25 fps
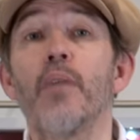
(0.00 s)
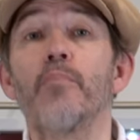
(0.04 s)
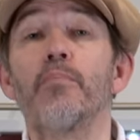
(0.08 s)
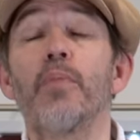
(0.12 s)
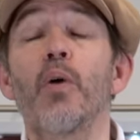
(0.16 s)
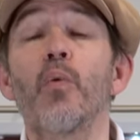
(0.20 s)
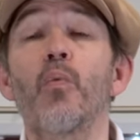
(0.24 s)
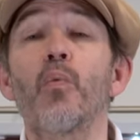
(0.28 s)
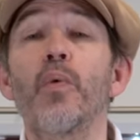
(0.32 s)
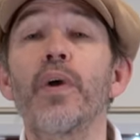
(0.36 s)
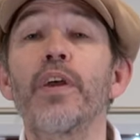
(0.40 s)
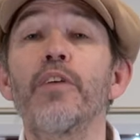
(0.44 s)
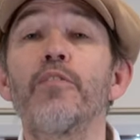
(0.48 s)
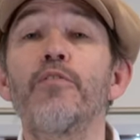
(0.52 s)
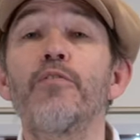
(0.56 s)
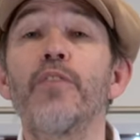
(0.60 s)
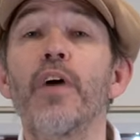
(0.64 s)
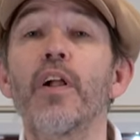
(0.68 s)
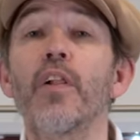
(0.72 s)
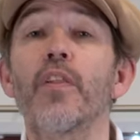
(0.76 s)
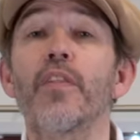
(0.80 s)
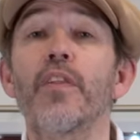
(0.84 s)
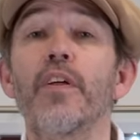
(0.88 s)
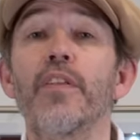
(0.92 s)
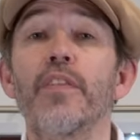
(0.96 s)
but we
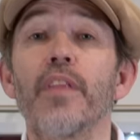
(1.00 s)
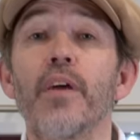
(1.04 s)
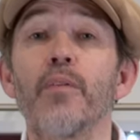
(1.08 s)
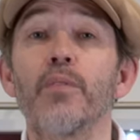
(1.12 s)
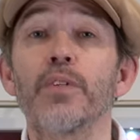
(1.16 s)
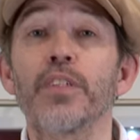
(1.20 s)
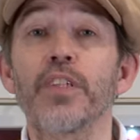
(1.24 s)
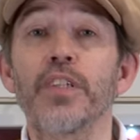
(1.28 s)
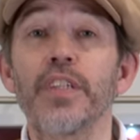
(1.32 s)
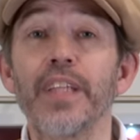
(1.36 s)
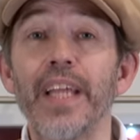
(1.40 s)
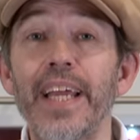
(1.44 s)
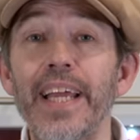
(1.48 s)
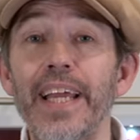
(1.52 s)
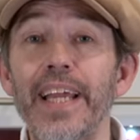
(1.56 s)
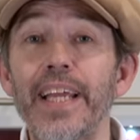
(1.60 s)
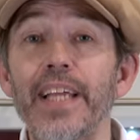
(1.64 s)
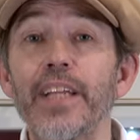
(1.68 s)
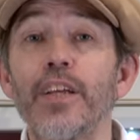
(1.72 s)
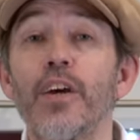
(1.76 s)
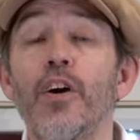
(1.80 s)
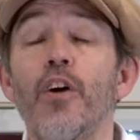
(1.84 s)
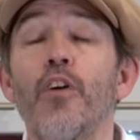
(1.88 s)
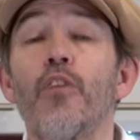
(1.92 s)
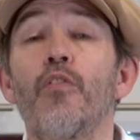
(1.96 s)
felt that there was a
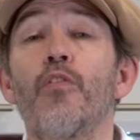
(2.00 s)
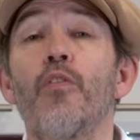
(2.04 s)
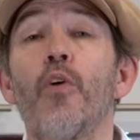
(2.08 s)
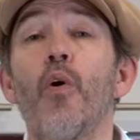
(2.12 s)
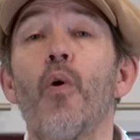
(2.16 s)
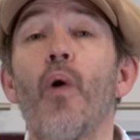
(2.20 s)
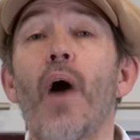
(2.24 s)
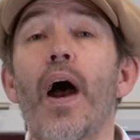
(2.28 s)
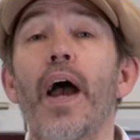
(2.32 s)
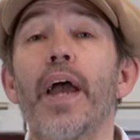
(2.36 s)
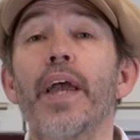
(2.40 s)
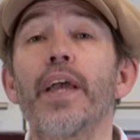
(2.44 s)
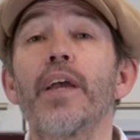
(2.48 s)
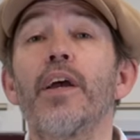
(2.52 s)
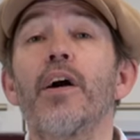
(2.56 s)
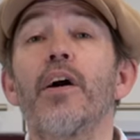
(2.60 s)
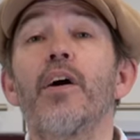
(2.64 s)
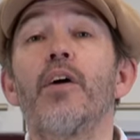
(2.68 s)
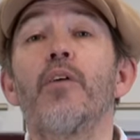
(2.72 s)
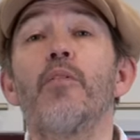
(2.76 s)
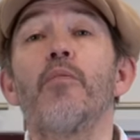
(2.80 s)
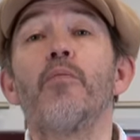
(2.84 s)
need for a